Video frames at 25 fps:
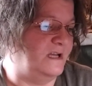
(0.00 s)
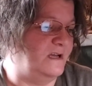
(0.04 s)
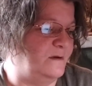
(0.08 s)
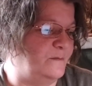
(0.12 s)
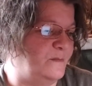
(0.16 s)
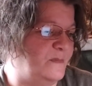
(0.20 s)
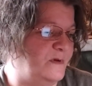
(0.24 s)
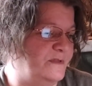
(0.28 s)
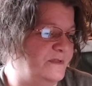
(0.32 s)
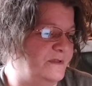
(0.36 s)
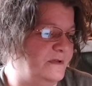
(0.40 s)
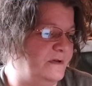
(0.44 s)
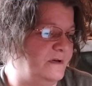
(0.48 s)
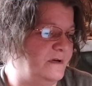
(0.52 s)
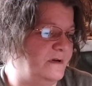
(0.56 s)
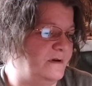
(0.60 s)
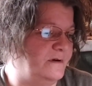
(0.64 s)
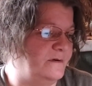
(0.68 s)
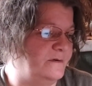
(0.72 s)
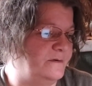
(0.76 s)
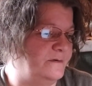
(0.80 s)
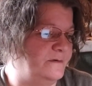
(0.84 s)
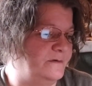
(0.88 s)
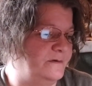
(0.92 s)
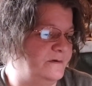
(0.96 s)
a month ago.
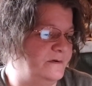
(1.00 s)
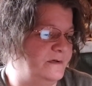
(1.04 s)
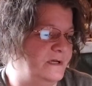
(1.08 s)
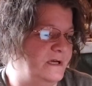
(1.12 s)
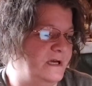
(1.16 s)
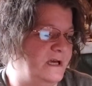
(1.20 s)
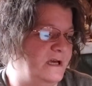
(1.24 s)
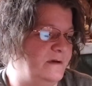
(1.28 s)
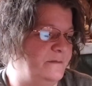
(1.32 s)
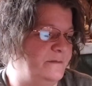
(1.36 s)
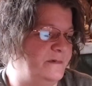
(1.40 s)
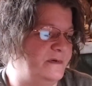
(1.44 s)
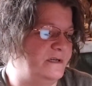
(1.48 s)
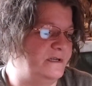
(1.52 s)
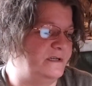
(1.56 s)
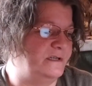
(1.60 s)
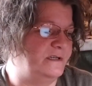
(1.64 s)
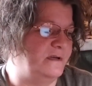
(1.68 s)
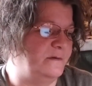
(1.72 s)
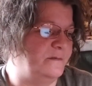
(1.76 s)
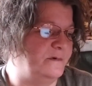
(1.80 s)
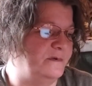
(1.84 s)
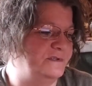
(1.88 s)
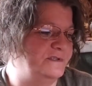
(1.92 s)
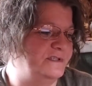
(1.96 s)
I'm gonna
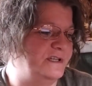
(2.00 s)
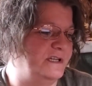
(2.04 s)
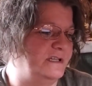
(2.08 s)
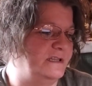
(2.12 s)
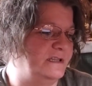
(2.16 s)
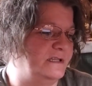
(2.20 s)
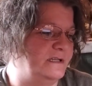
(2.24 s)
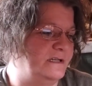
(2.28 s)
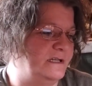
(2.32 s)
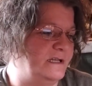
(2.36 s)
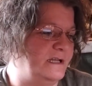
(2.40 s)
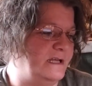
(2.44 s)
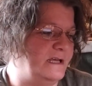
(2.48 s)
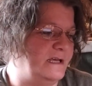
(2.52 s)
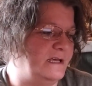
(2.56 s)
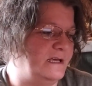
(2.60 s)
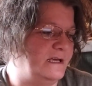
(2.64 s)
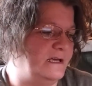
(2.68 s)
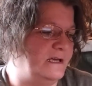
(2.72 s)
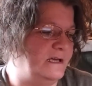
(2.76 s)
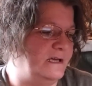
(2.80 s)
double check the date.